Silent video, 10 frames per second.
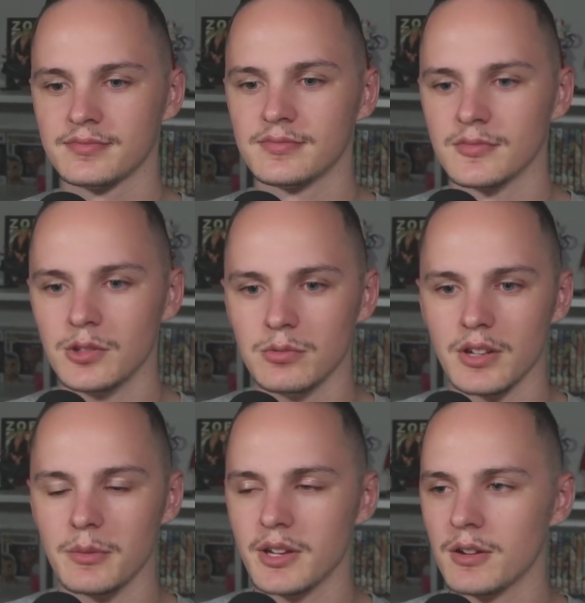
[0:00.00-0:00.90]
Oh,
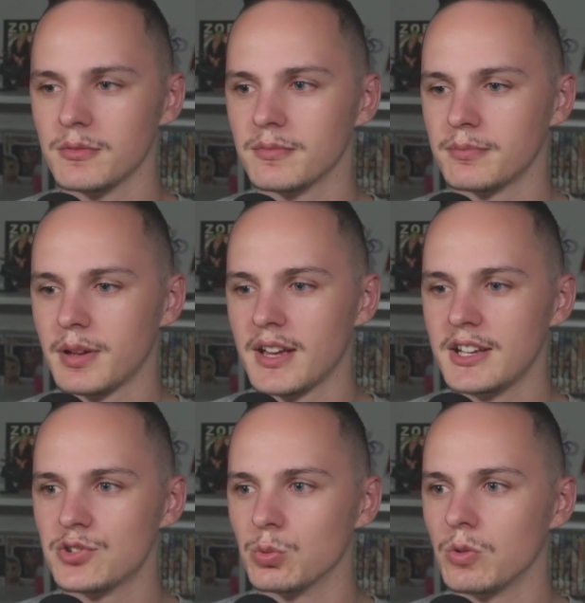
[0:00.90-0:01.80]
there we go.
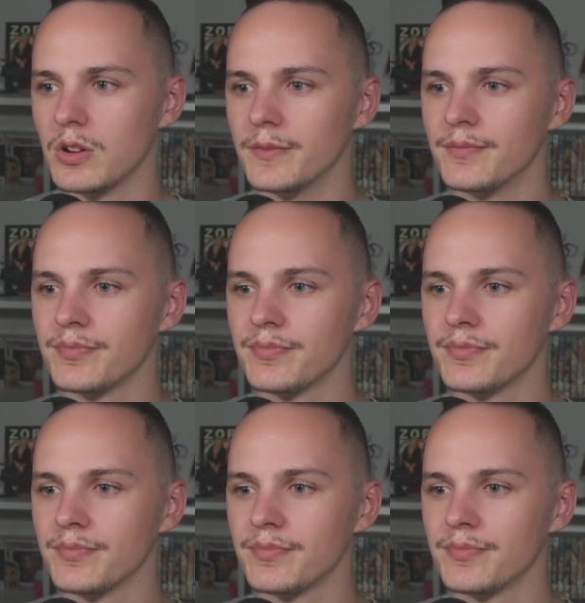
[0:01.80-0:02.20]
Page 1.